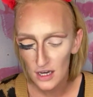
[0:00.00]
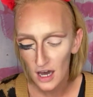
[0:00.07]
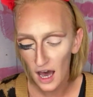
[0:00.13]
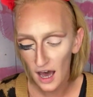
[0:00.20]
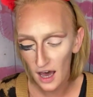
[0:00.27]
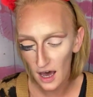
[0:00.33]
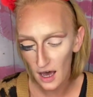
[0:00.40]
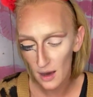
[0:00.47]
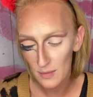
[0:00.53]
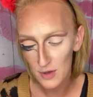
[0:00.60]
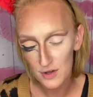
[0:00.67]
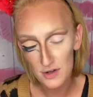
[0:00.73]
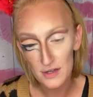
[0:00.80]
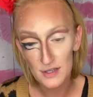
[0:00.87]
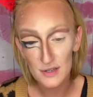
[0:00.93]
You
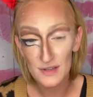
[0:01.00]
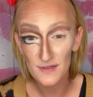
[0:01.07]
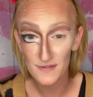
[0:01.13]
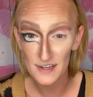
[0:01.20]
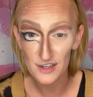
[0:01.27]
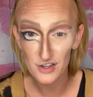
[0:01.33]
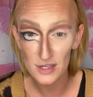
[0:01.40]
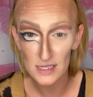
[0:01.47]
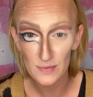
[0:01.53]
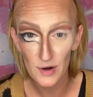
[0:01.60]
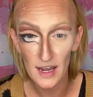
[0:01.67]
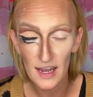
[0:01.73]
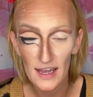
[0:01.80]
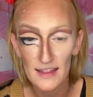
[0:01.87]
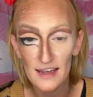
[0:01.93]
can also use finishing
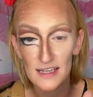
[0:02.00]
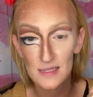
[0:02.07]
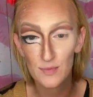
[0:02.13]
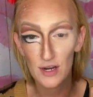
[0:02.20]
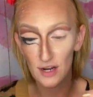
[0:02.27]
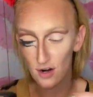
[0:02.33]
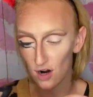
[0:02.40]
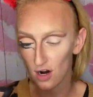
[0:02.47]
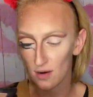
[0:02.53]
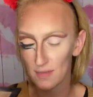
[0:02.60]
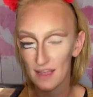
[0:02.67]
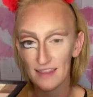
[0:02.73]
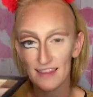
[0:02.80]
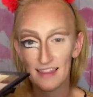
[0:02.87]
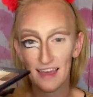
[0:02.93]
spray and like spray your arm
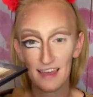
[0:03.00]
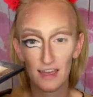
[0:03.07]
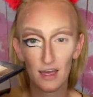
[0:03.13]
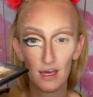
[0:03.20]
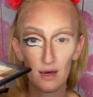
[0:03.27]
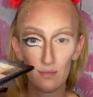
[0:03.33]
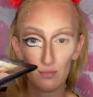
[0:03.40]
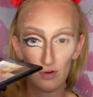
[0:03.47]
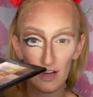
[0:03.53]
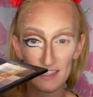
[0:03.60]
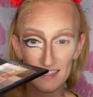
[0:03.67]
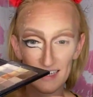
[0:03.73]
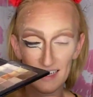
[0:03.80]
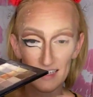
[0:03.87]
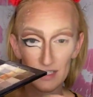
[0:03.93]
and then like press
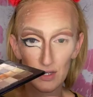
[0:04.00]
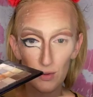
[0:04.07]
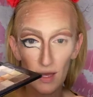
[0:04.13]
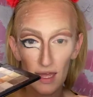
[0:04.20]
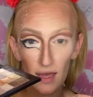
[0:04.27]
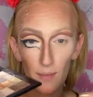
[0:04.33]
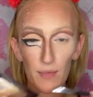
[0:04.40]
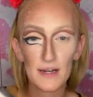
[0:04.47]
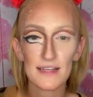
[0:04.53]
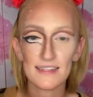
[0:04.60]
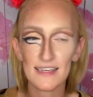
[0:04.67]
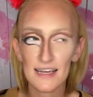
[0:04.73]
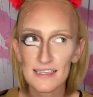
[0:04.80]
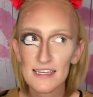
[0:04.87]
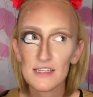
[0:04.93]
it into it, but it
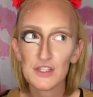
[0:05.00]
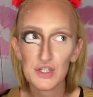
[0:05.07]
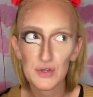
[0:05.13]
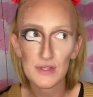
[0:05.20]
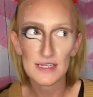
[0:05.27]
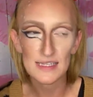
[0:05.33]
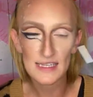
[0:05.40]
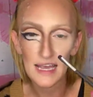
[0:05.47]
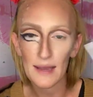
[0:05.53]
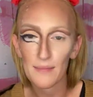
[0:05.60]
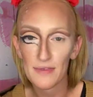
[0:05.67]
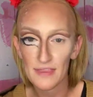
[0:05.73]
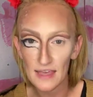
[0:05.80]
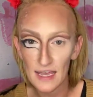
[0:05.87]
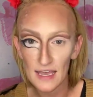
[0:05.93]
doesn't do the same
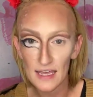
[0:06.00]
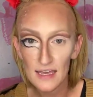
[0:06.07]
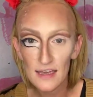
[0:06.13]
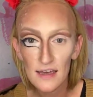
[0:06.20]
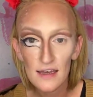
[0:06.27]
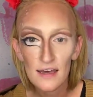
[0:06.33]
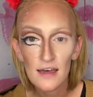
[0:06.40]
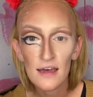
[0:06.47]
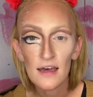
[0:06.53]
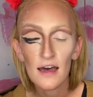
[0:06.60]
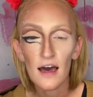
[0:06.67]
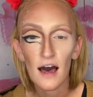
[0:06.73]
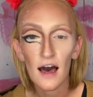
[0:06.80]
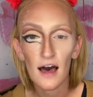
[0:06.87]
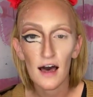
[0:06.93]
thing
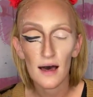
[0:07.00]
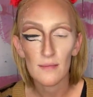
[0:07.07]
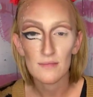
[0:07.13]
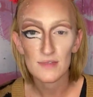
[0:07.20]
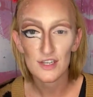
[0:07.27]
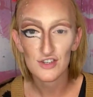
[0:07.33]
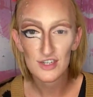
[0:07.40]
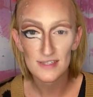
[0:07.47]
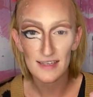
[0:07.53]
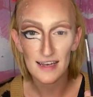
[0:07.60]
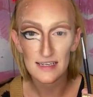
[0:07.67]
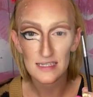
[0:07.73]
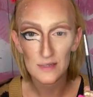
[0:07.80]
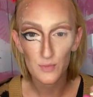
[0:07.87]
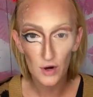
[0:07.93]
to just like
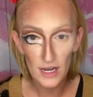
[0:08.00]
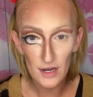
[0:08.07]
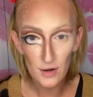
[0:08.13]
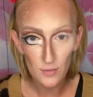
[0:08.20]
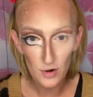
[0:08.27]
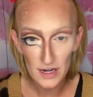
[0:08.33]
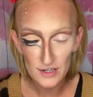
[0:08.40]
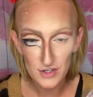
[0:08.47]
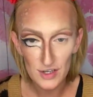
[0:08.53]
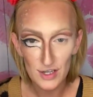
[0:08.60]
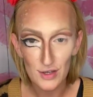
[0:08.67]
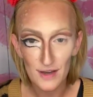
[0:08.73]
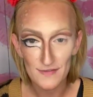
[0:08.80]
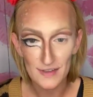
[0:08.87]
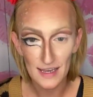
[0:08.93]
spray your brush. Like
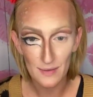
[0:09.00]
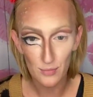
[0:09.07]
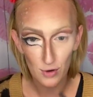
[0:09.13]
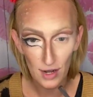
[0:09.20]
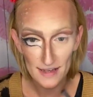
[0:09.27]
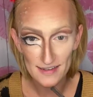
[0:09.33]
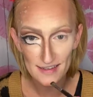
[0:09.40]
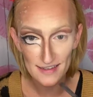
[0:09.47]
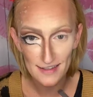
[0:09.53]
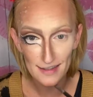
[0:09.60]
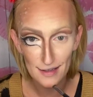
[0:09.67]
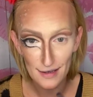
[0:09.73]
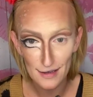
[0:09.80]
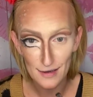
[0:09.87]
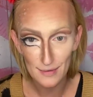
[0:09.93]
you have to like press
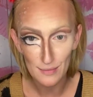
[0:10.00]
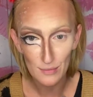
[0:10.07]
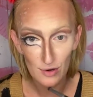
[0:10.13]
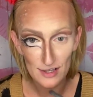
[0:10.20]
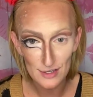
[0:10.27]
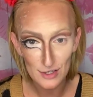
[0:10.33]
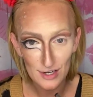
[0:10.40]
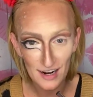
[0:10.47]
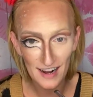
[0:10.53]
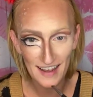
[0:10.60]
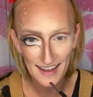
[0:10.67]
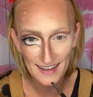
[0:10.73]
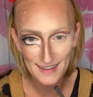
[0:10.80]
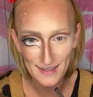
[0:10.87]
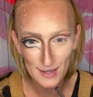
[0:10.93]
the moisture
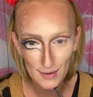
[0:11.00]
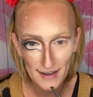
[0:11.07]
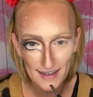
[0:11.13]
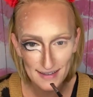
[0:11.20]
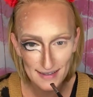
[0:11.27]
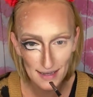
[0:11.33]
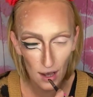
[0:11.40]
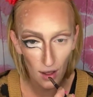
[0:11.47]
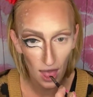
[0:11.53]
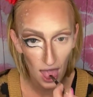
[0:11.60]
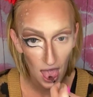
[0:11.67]
into it. So